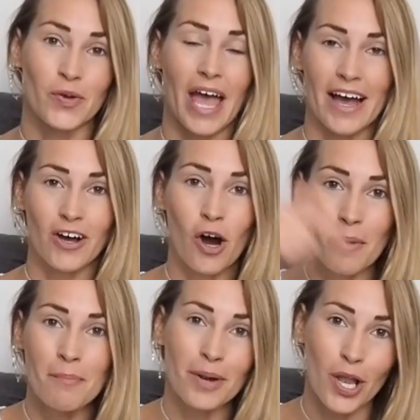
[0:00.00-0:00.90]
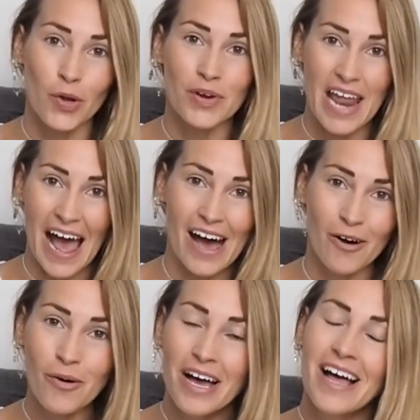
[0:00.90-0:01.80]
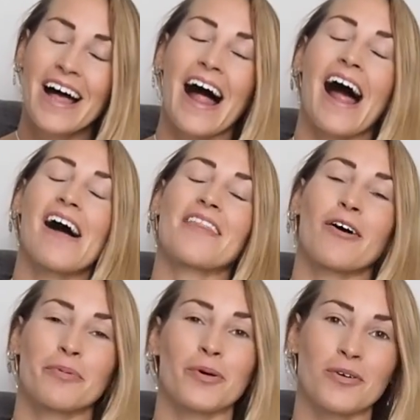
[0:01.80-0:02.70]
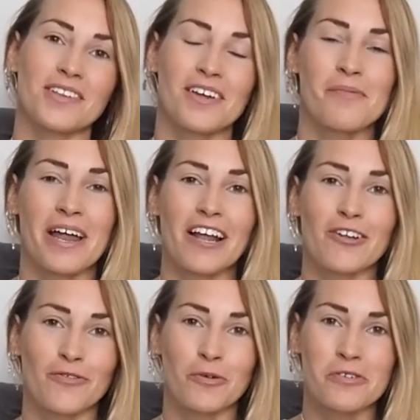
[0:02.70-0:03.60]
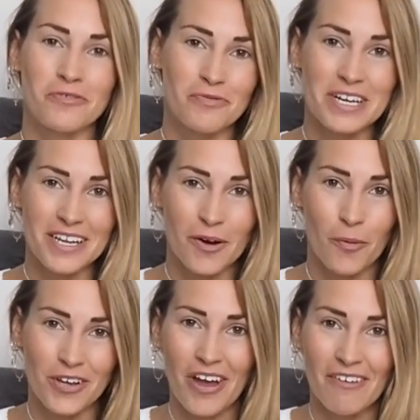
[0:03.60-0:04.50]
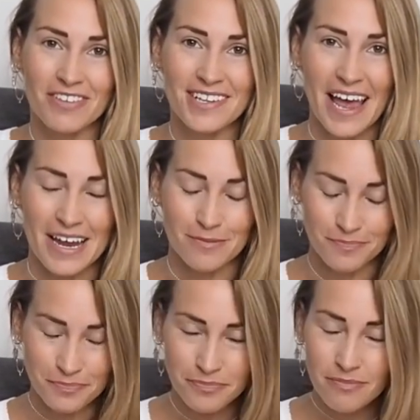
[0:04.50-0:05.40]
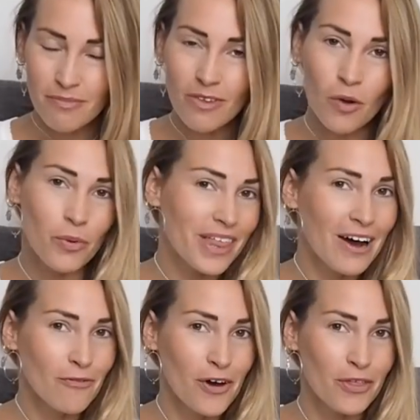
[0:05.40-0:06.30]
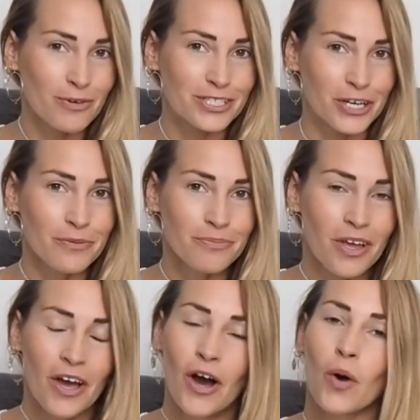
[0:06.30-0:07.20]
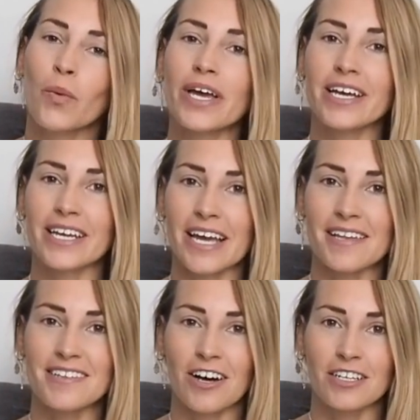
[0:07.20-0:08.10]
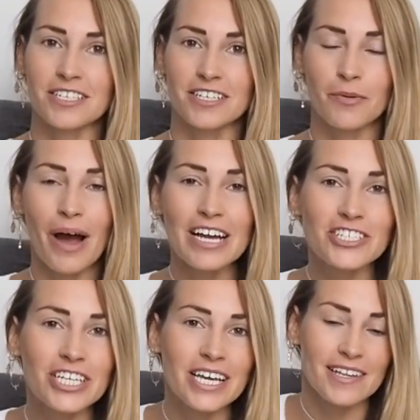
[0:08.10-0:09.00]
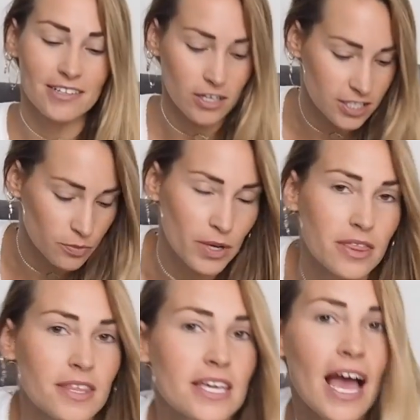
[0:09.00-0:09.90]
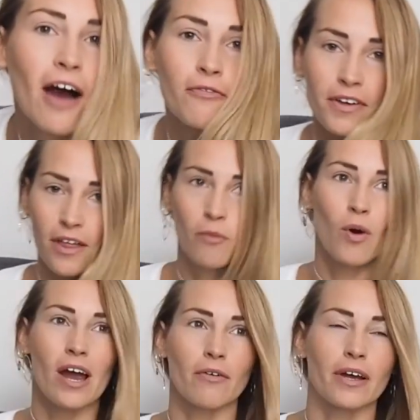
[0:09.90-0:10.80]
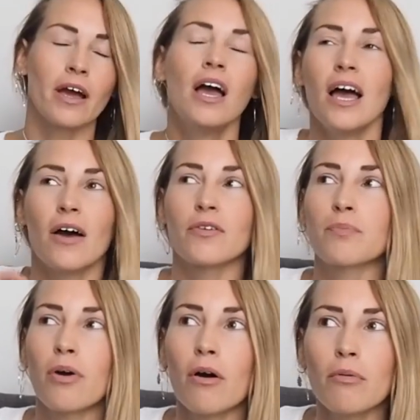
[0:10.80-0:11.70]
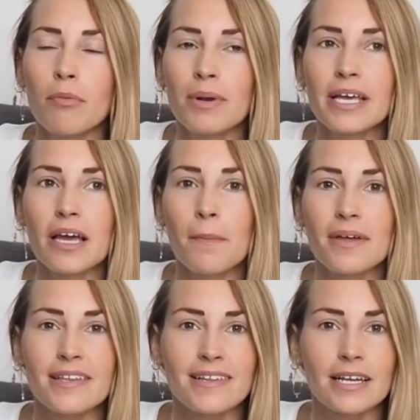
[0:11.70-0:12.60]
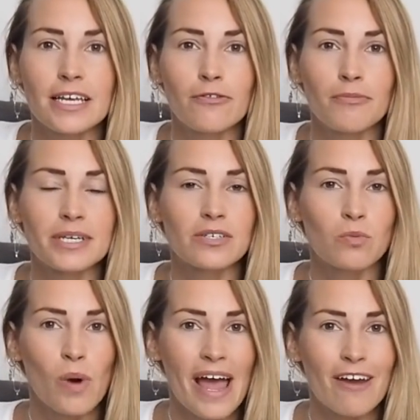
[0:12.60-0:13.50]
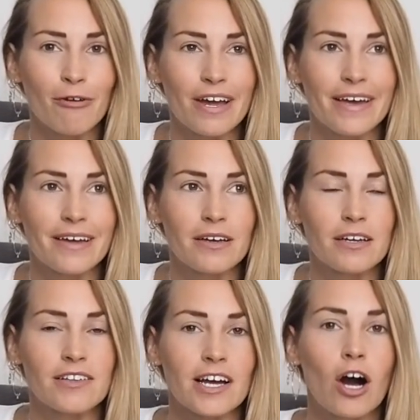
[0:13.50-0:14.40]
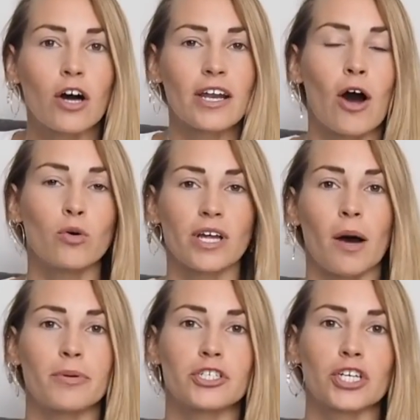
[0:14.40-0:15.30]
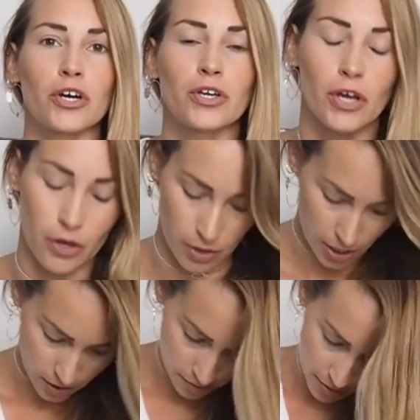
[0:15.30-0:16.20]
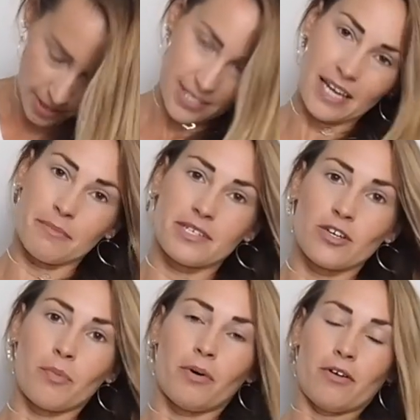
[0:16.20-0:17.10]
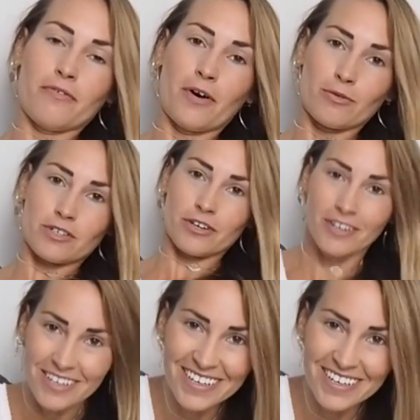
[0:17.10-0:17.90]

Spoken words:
yeah, comment below now, that would be awesome, and I look forward to reading what you have to say. Without further ado, we're going to get started, and we're actually going to get started with the outfit that I'm wearing. It was probably a bit silly for me to wear it because I can't hold it up and show you. I'm going to take my top off, hold on.